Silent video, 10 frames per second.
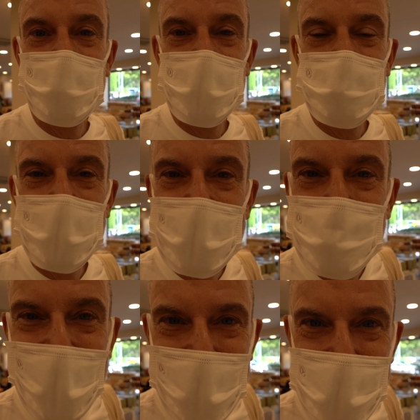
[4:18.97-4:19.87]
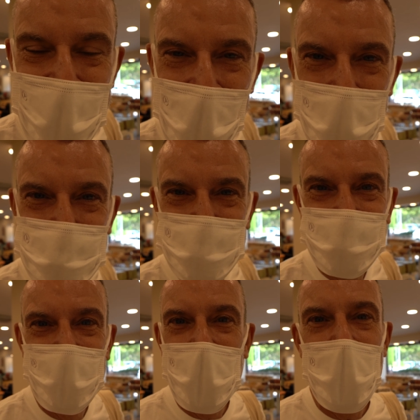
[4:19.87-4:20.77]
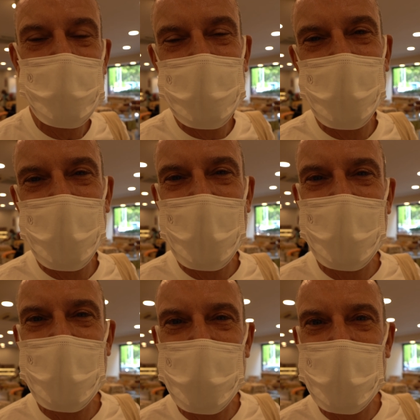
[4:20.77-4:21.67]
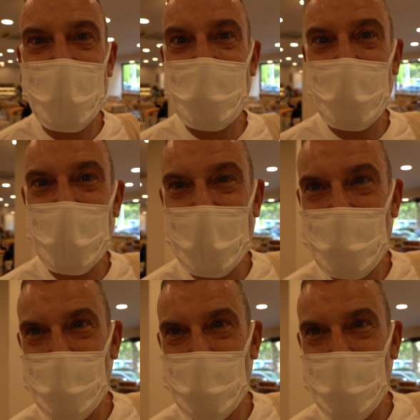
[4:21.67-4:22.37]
we speak Spanish now, so we can deal with everybody.